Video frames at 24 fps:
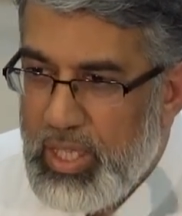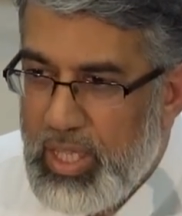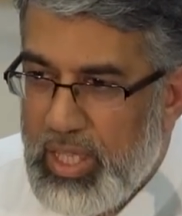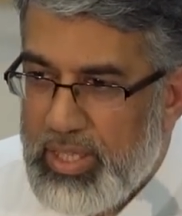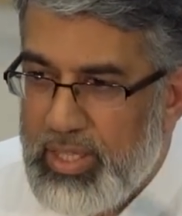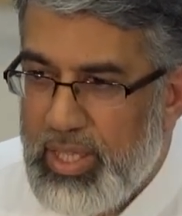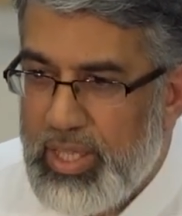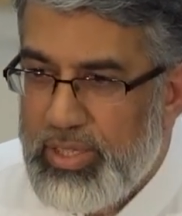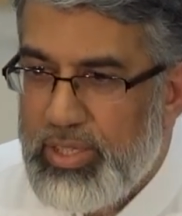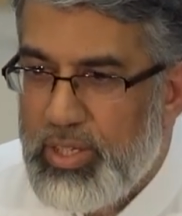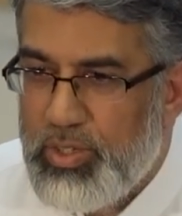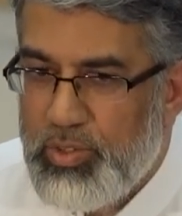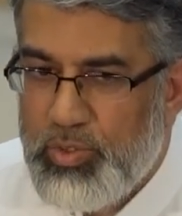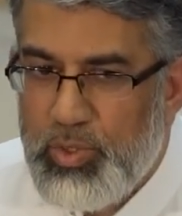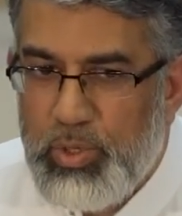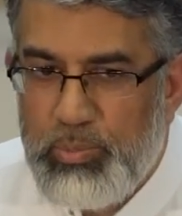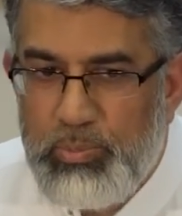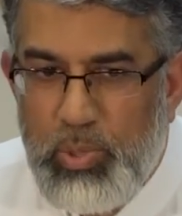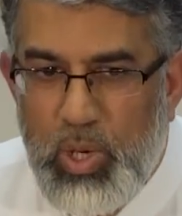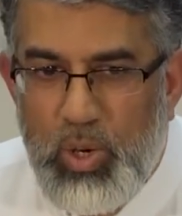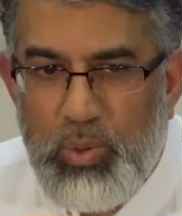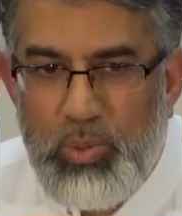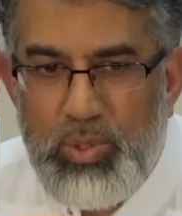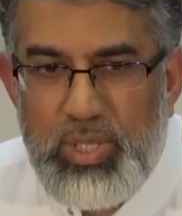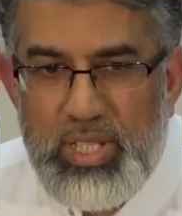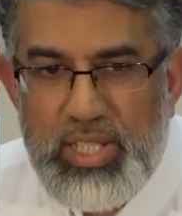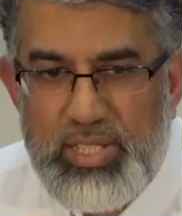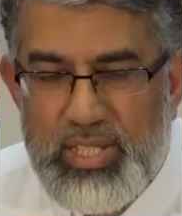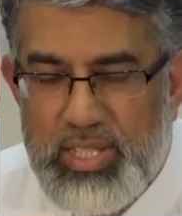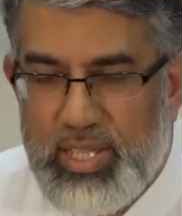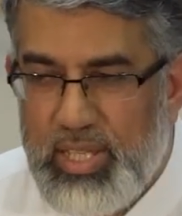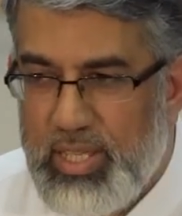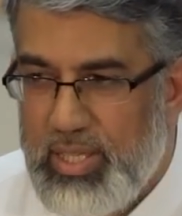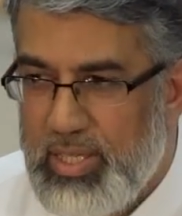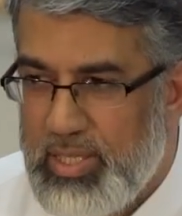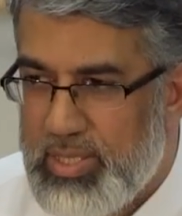Another group only
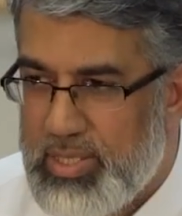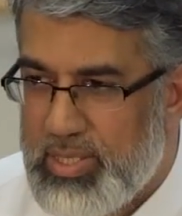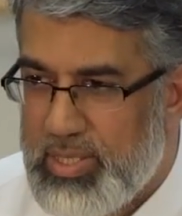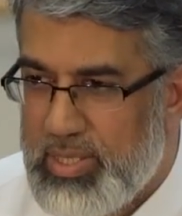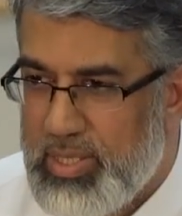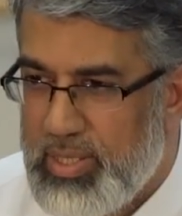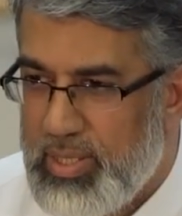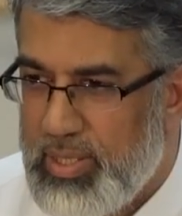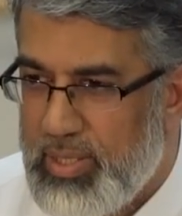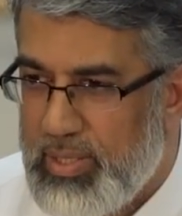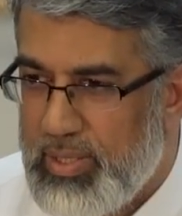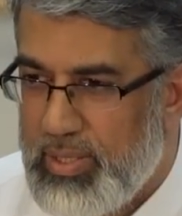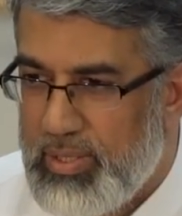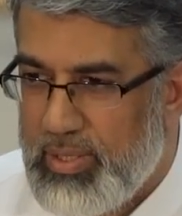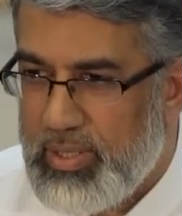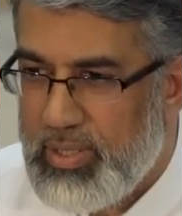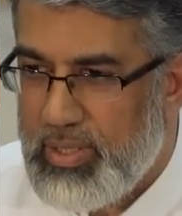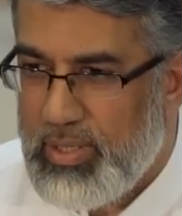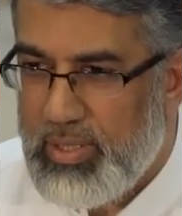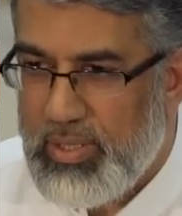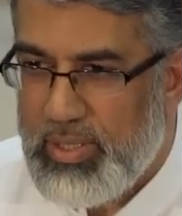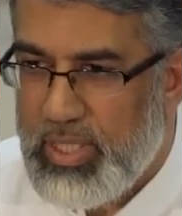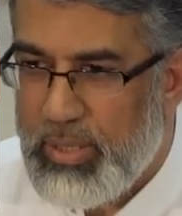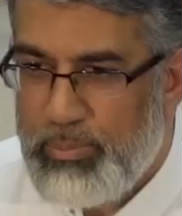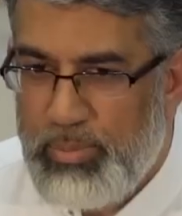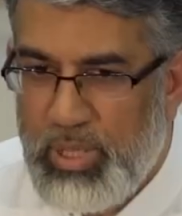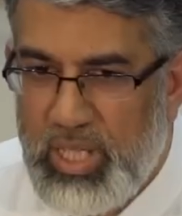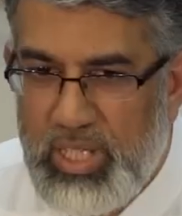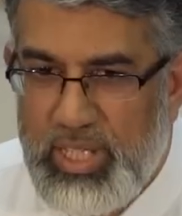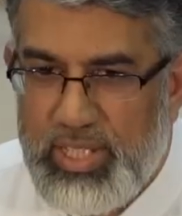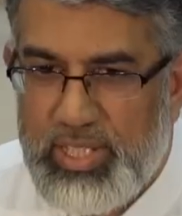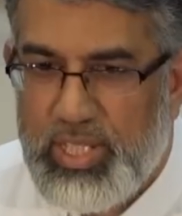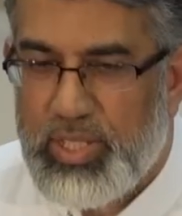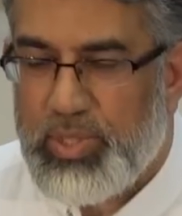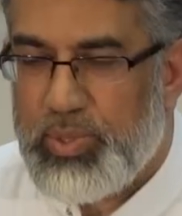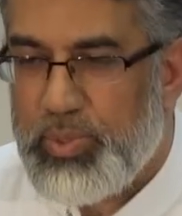sees the
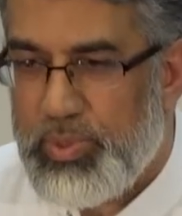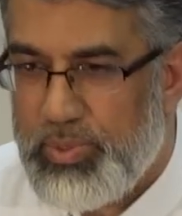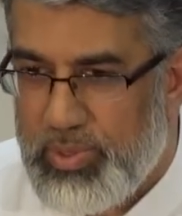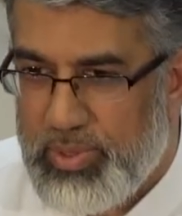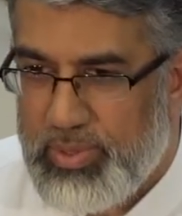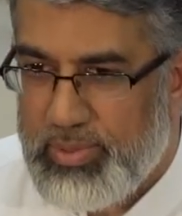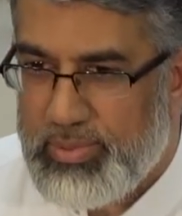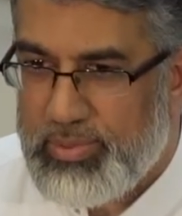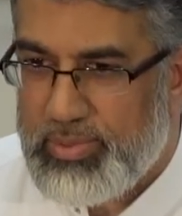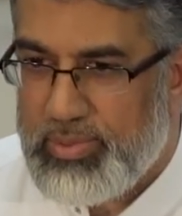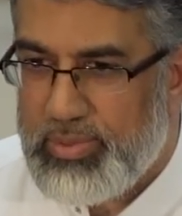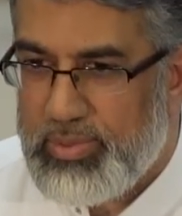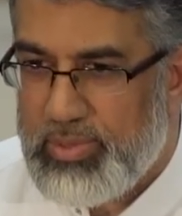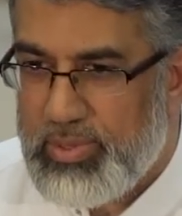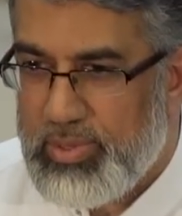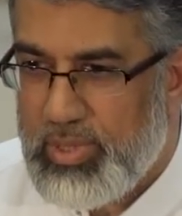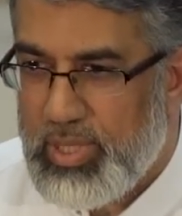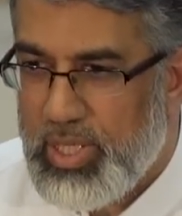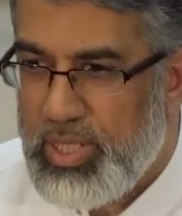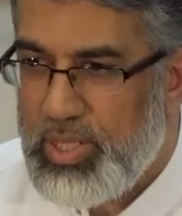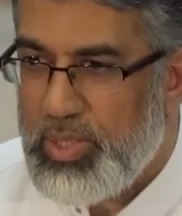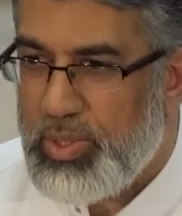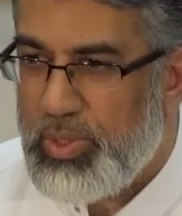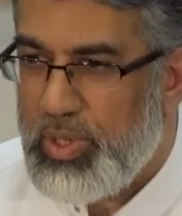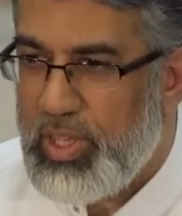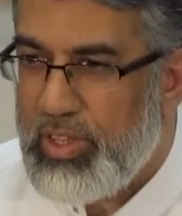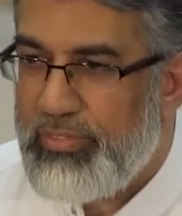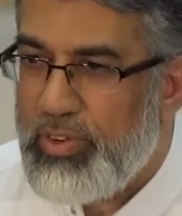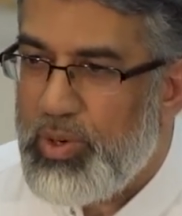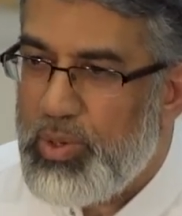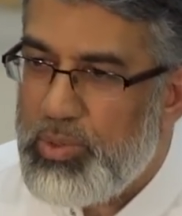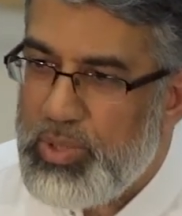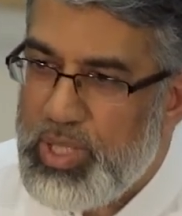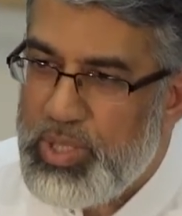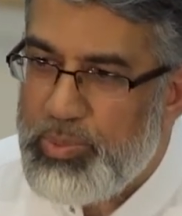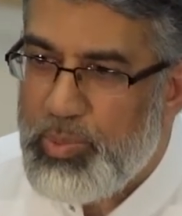political. You know, if
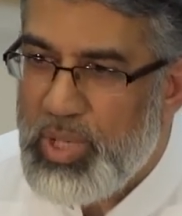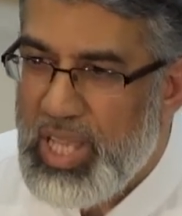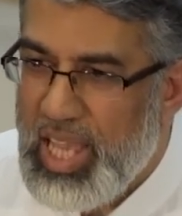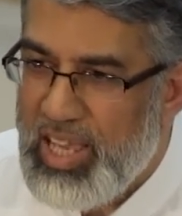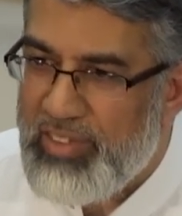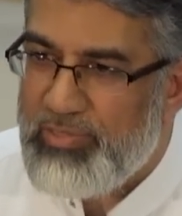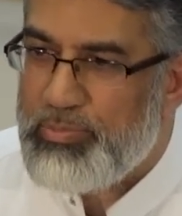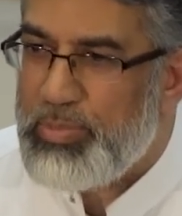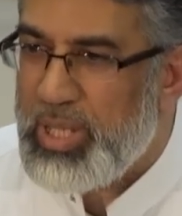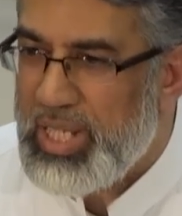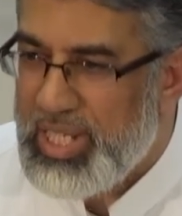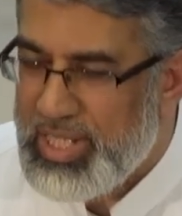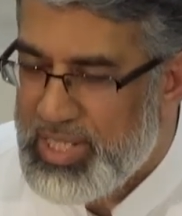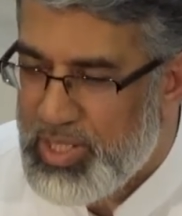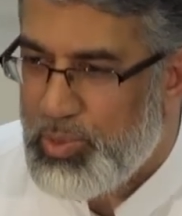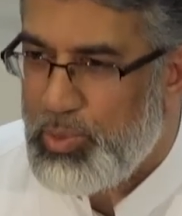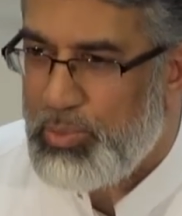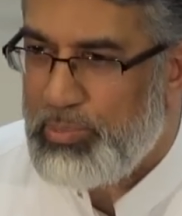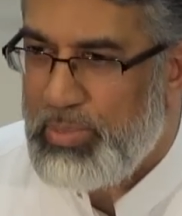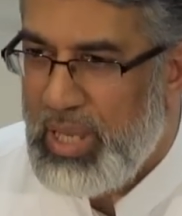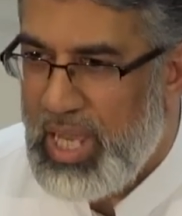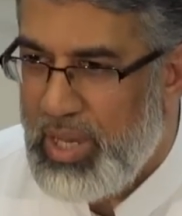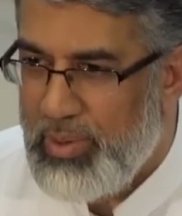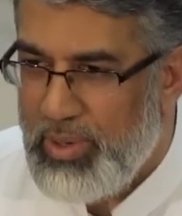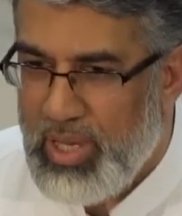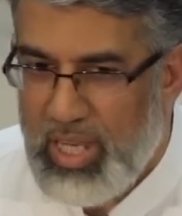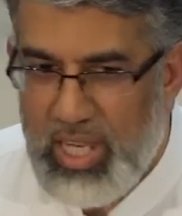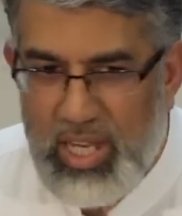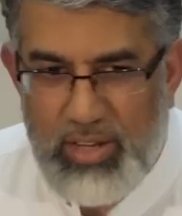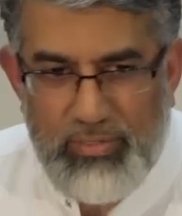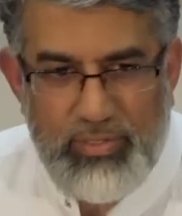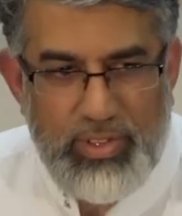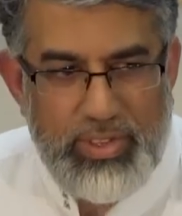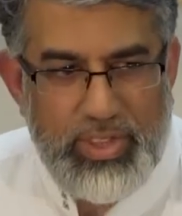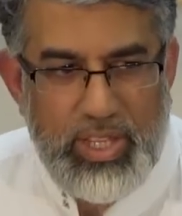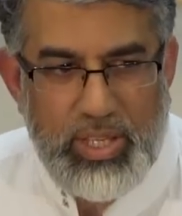only we have political power,
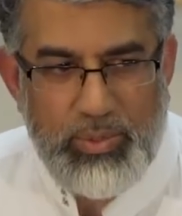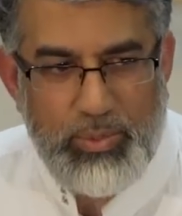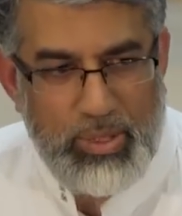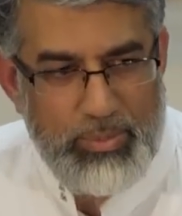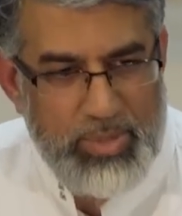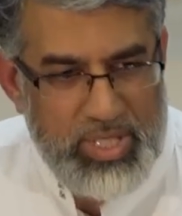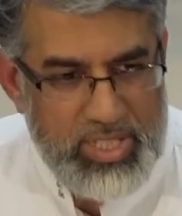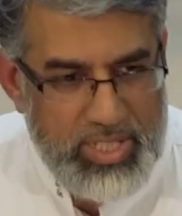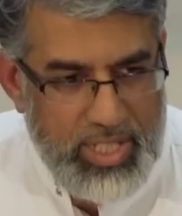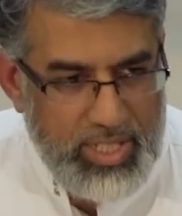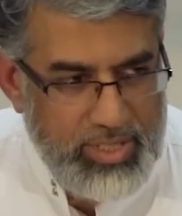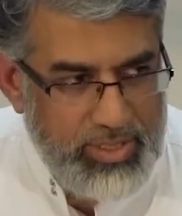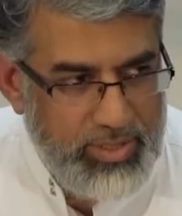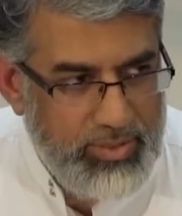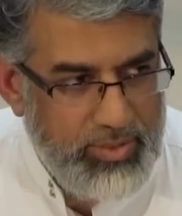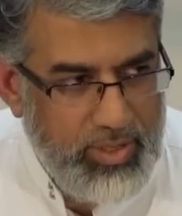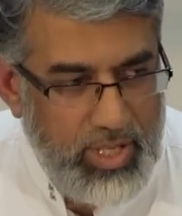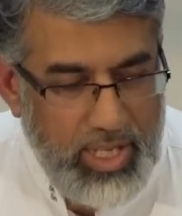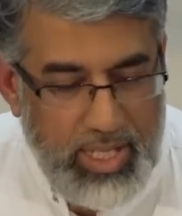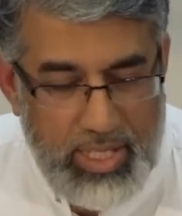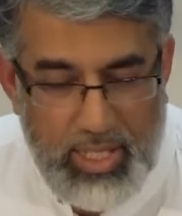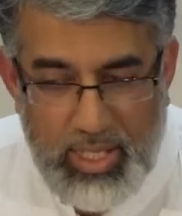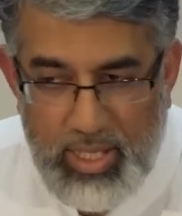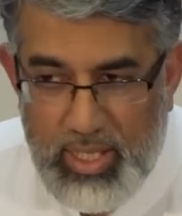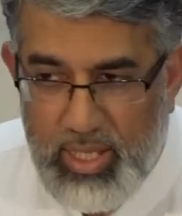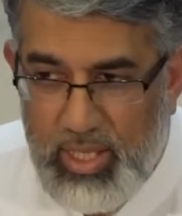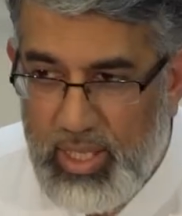everything will be set right.